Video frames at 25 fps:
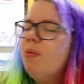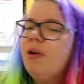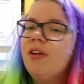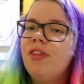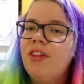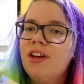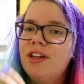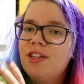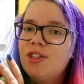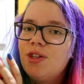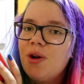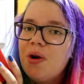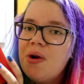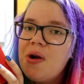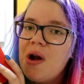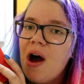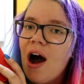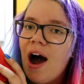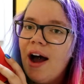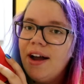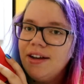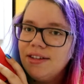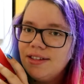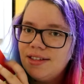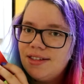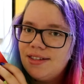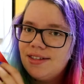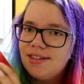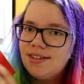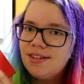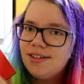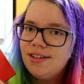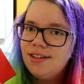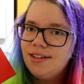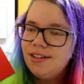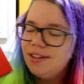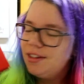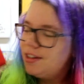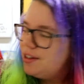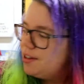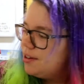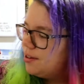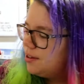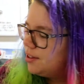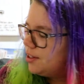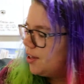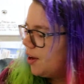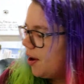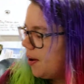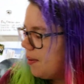but they're so nice.
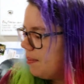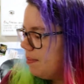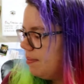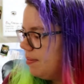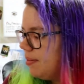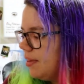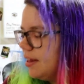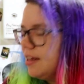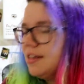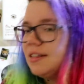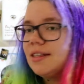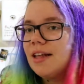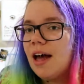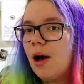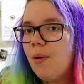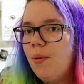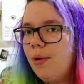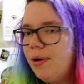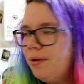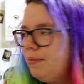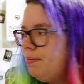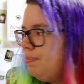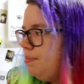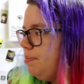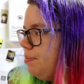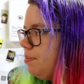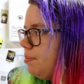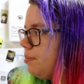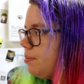So there's that one.